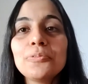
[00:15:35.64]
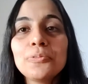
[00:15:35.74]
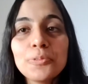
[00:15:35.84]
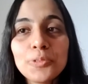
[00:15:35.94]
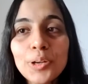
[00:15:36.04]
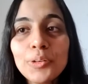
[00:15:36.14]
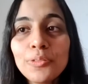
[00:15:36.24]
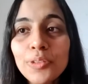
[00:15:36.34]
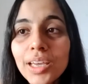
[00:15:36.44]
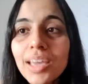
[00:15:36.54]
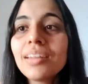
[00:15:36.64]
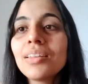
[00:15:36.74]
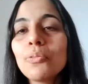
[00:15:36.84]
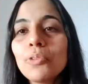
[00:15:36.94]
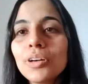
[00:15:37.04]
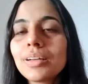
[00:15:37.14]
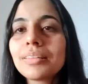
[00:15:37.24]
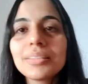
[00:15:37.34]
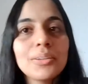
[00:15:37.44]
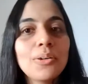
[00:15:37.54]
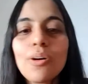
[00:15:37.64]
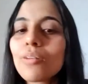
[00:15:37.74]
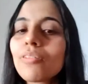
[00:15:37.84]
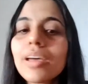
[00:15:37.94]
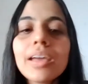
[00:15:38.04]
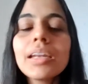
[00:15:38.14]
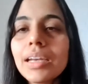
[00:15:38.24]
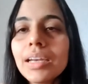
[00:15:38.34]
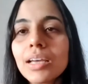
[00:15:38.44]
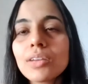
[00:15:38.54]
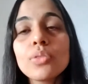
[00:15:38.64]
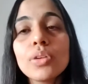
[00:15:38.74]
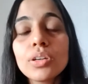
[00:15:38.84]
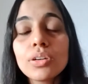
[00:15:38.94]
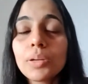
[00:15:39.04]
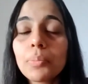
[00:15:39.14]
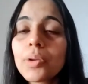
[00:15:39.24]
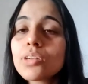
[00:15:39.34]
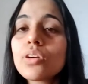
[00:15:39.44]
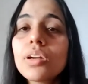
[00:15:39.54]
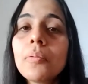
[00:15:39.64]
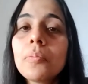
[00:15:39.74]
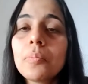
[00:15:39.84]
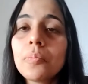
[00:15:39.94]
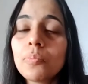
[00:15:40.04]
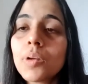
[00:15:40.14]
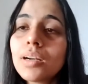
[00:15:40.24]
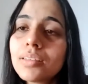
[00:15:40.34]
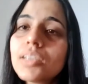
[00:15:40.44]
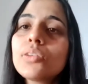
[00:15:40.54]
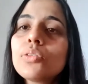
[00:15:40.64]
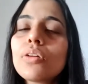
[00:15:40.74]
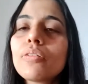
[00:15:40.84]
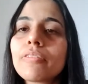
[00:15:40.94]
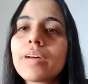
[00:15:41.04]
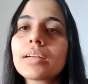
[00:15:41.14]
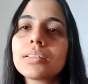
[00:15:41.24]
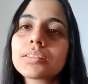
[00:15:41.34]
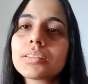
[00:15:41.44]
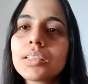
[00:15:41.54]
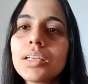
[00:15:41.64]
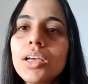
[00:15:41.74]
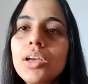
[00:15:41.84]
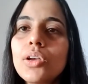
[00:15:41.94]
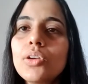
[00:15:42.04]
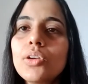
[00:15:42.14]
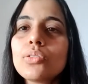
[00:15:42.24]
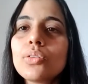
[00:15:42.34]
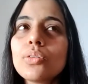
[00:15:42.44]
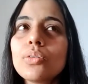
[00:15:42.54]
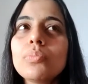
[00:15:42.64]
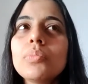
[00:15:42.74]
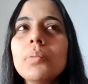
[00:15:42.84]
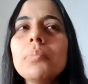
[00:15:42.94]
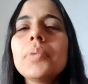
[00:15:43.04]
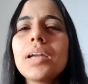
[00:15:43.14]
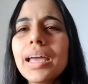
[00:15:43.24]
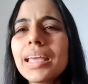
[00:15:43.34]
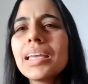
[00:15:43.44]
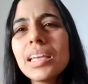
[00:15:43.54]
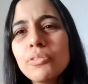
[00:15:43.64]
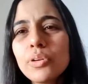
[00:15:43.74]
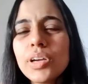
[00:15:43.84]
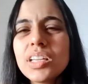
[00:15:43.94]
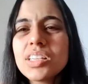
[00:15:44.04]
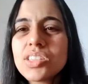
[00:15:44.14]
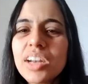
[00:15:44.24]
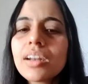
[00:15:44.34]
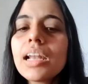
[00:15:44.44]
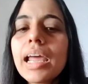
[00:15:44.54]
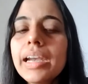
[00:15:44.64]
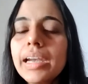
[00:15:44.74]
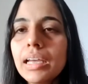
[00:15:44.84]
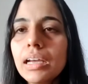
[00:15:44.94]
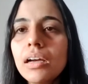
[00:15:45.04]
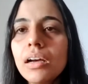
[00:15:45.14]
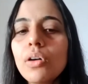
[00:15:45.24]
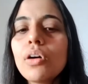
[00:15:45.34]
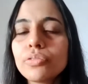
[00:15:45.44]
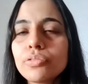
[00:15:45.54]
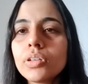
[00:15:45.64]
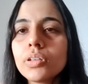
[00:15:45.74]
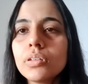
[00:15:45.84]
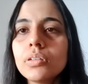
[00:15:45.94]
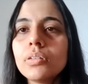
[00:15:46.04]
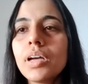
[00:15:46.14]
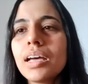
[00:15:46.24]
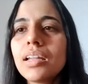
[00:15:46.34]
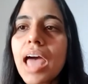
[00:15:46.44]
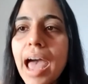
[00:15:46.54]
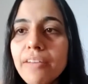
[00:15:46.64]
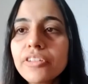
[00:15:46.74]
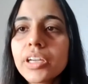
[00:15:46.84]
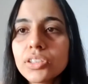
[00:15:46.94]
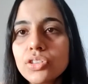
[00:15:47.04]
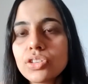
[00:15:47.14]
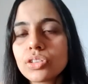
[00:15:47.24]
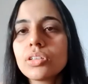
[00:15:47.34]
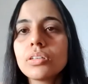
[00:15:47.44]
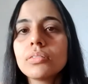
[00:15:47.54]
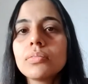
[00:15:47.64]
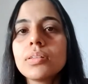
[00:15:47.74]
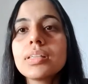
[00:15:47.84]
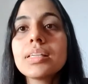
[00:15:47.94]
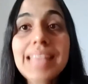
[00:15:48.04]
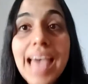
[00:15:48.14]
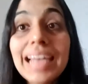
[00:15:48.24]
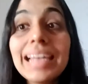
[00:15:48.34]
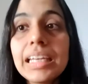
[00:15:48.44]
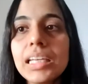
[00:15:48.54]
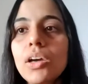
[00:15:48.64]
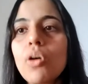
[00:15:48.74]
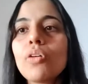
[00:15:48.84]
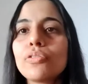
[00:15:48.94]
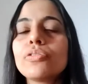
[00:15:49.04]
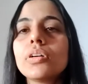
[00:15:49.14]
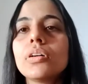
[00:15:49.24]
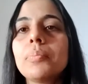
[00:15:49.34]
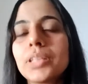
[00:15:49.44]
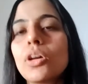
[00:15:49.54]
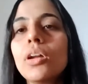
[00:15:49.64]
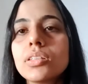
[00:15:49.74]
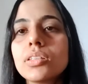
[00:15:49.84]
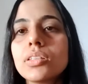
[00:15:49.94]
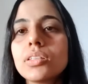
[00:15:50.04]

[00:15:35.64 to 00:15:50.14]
where in the world or where in India. So it depends on a multitude of factors. So, but I can give you a general idea of an average salary of pathologist.